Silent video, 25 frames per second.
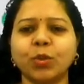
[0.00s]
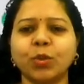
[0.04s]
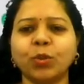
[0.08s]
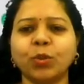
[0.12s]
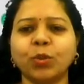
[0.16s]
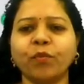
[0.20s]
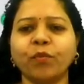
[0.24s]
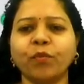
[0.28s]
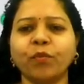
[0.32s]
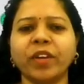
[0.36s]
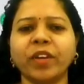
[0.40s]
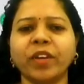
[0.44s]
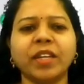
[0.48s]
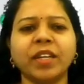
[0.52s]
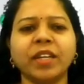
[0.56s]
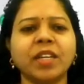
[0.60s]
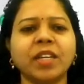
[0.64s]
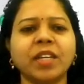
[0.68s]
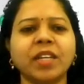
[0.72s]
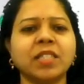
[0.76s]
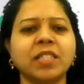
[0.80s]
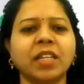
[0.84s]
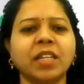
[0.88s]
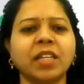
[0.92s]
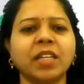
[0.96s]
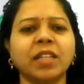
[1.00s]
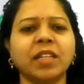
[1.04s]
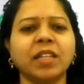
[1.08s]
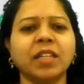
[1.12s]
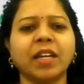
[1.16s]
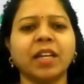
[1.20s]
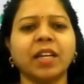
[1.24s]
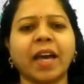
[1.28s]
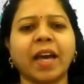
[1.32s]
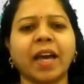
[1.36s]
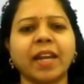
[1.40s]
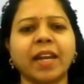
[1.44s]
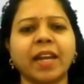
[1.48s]
due to variation in
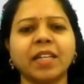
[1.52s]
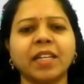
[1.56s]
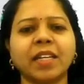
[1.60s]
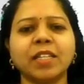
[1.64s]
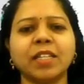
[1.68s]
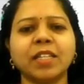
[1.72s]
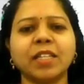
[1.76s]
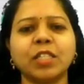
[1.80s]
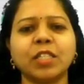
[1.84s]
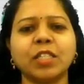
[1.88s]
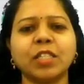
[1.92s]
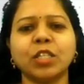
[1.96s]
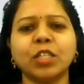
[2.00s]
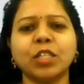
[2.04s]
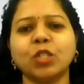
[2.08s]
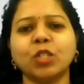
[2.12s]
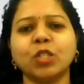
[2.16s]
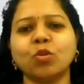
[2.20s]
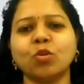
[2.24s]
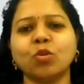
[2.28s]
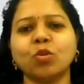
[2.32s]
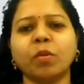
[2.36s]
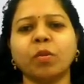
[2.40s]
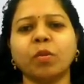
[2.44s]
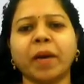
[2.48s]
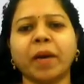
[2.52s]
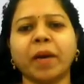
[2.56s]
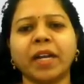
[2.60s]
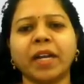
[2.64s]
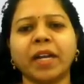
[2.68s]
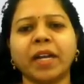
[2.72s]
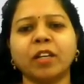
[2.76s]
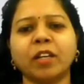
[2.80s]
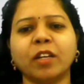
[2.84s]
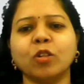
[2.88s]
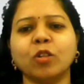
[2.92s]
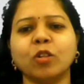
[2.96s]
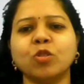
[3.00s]
the characteristics of the
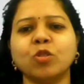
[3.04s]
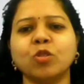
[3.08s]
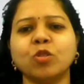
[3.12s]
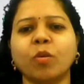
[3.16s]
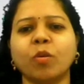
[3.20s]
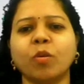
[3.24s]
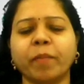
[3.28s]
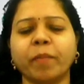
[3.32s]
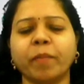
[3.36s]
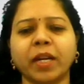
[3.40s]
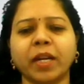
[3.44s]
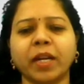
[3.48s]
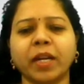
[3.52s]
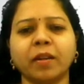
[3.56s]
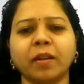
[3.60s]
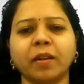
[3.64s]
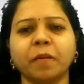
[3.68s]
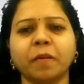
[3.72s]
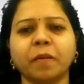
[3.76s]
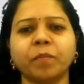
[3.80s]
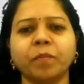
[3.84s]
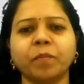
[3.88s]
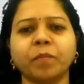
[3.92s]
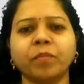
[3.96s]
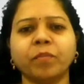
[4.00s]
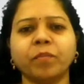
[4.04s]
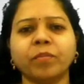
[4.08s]
particles of matter.